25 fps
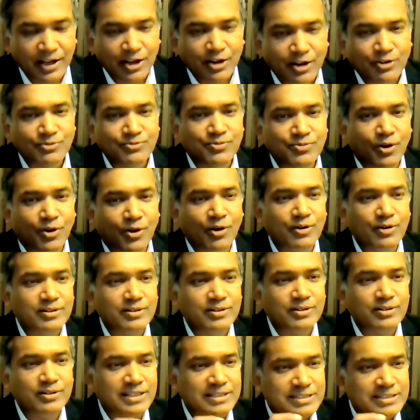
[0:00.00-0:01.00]
for
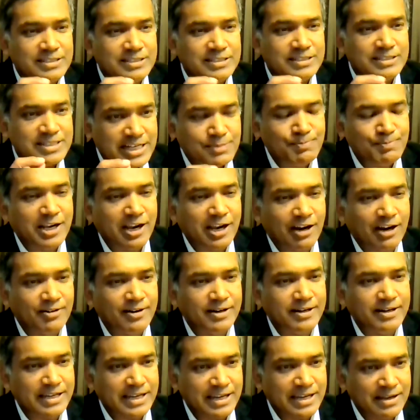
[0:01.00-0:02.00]
the
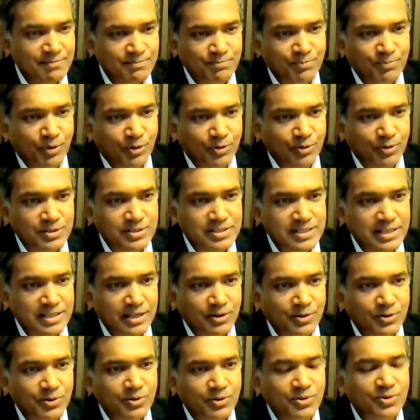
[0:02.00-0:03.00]
GSP covered
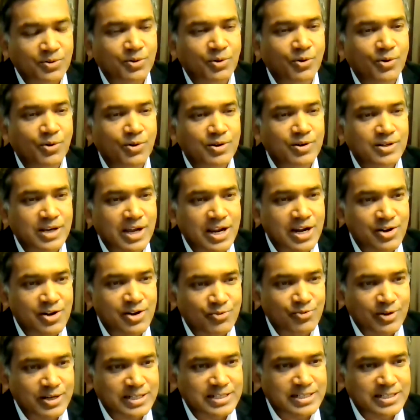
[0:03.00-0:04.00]
imports, no
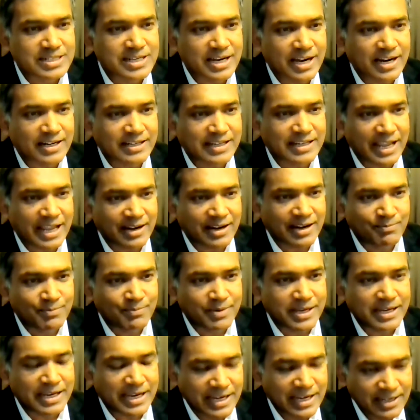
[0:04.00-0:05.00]
country share can
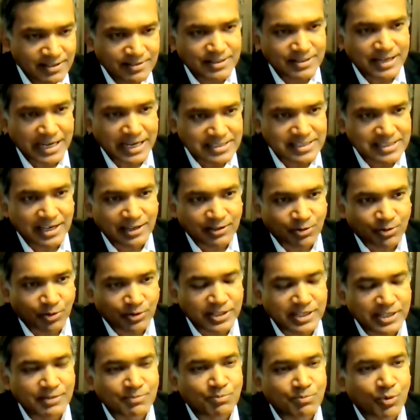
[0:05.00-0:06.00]
be in textile
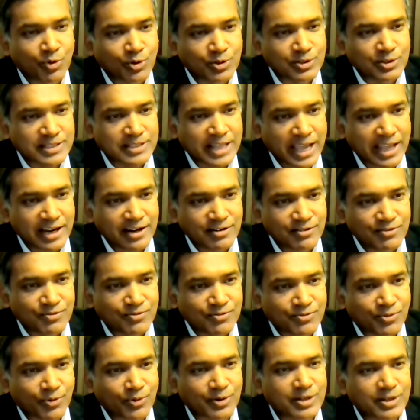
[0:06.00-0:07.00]
clothing more than
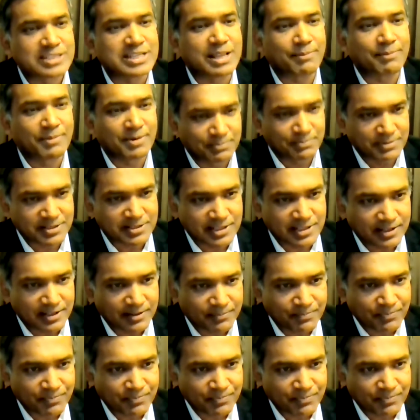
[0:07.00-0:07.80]
47%.